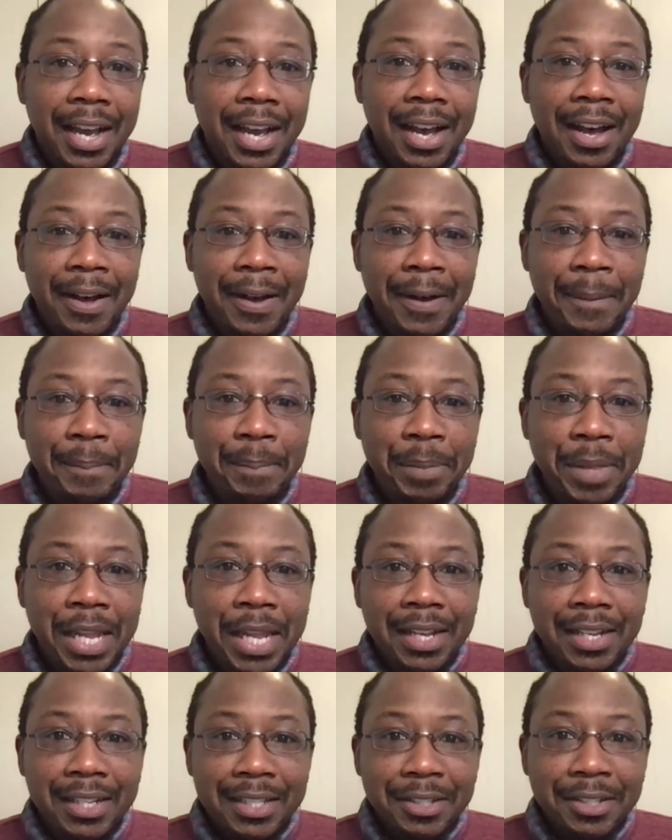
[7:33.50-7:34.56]
Um,
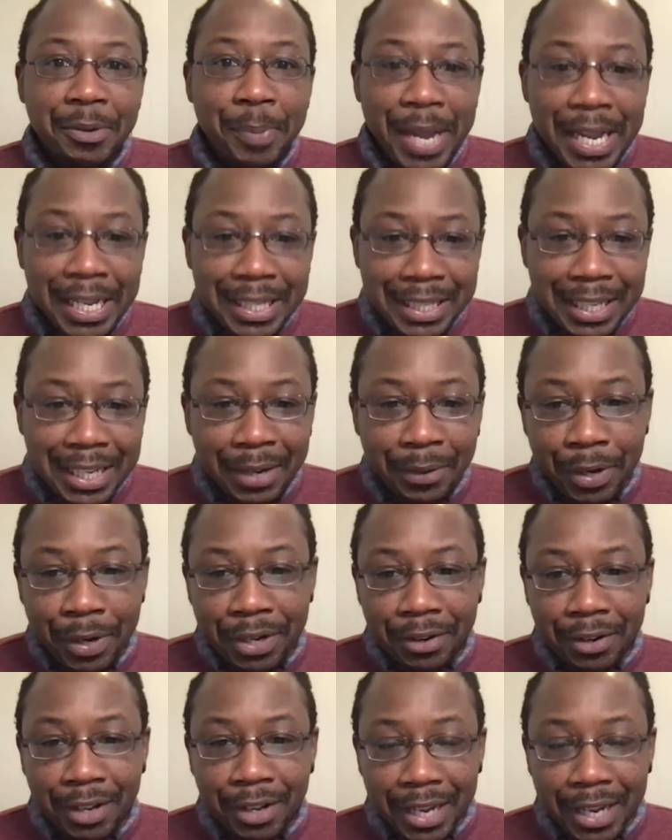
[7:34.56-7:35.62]
so basically what
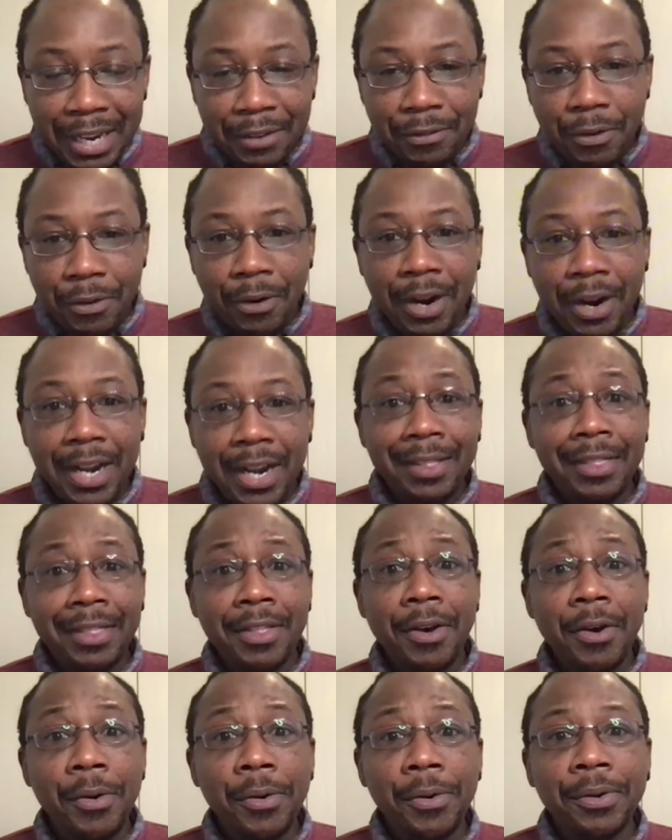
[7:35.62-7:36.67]
you're looking for in
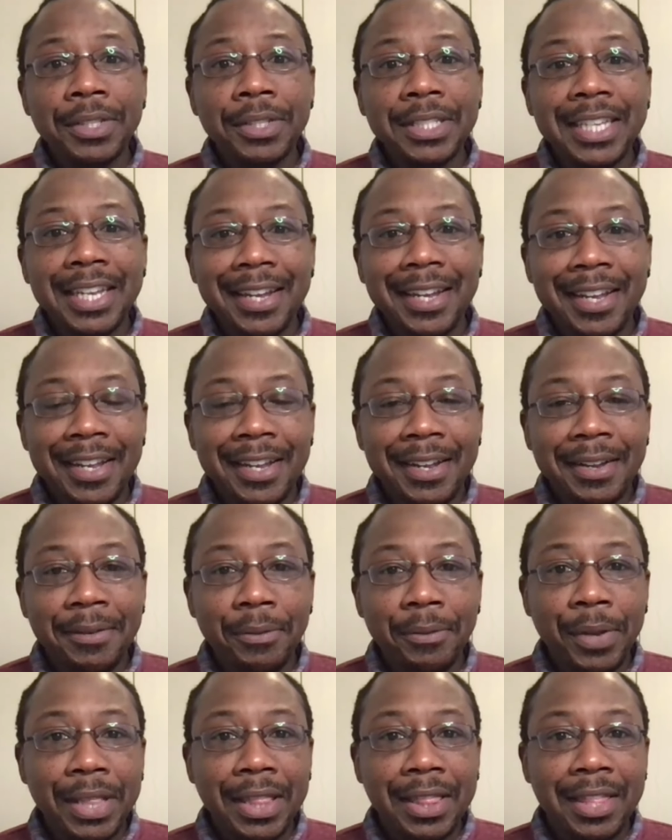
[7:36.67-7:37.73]
those
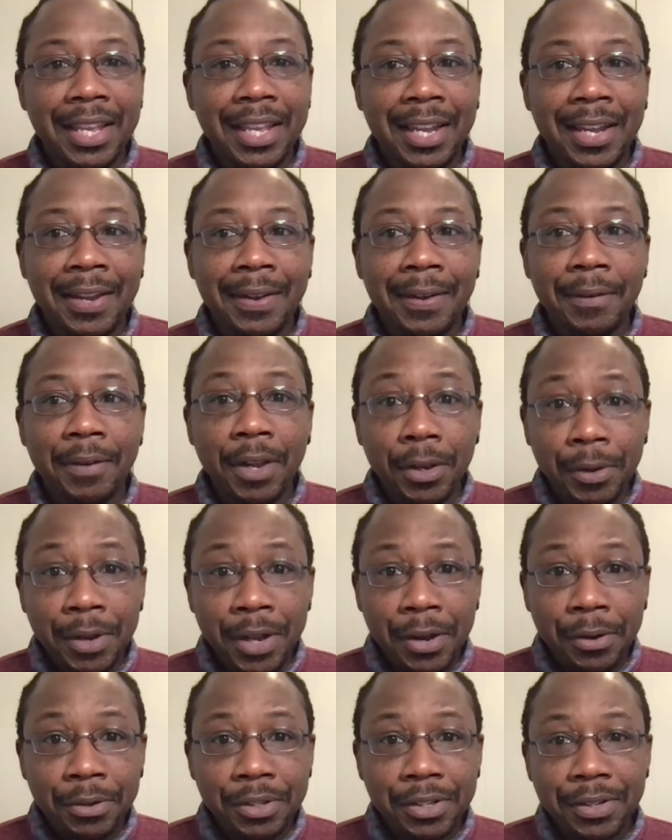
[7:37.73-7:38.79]
with the
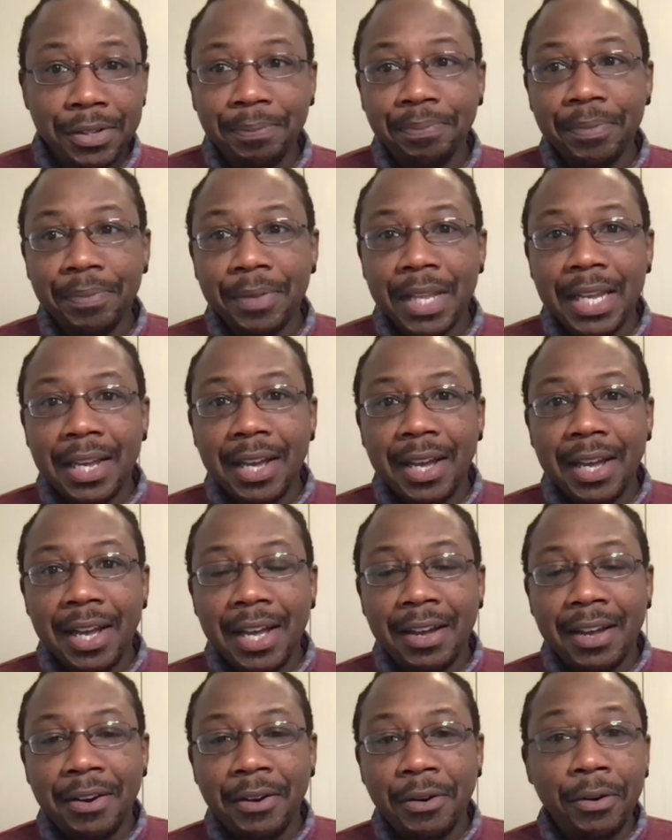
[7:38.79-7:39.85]
glucose
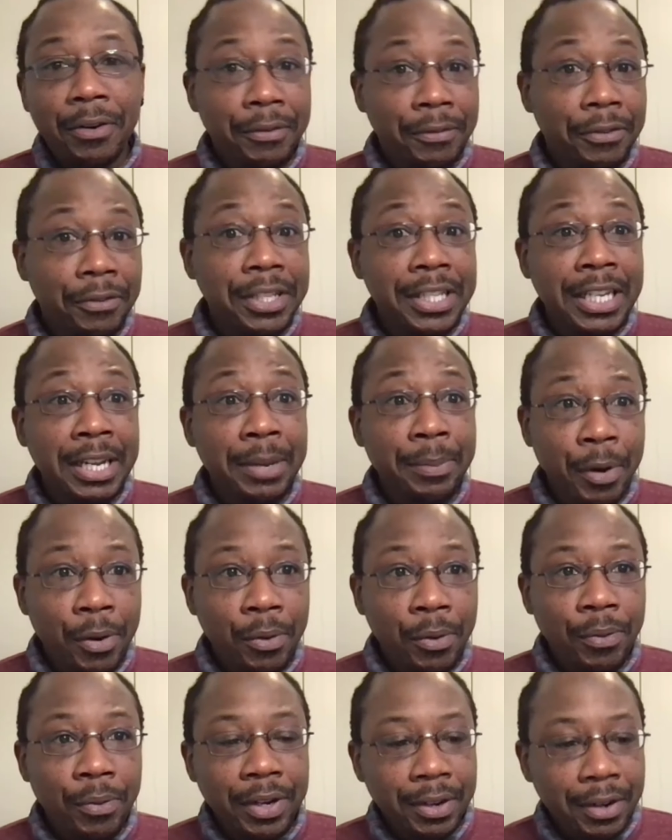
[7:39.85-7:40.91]
or for
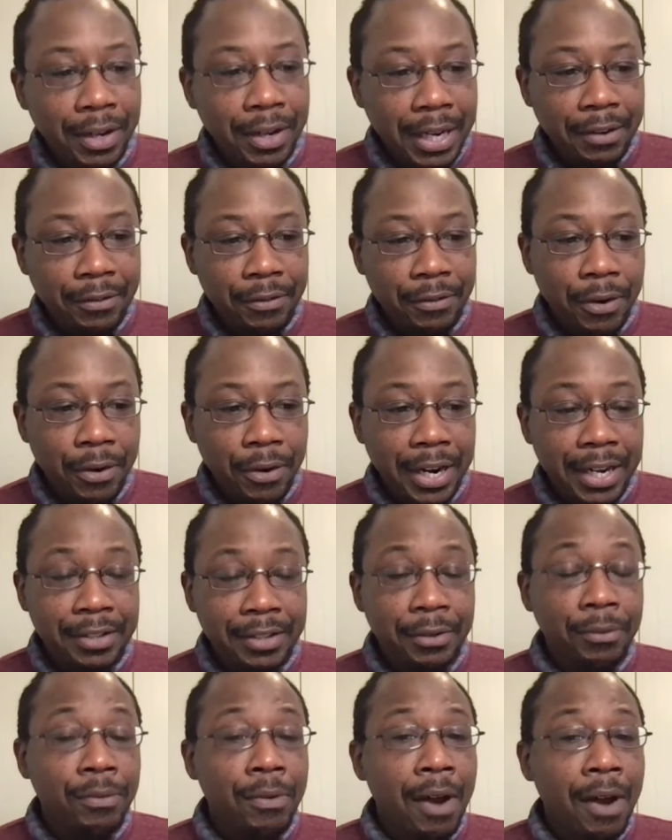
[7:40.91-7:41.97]
SIBO, what you're looking for is
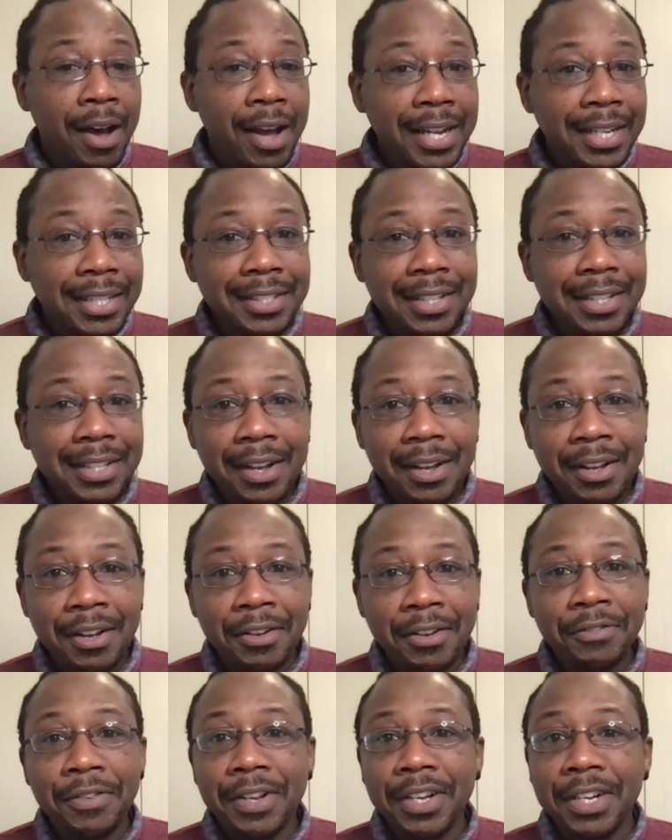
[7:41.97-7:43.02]
a rise
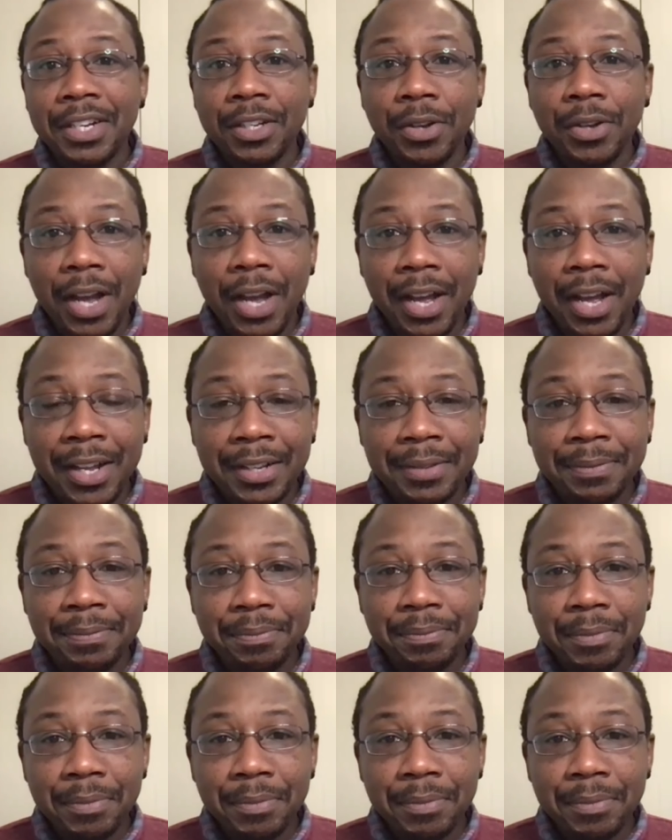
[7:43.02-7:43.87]
of uh,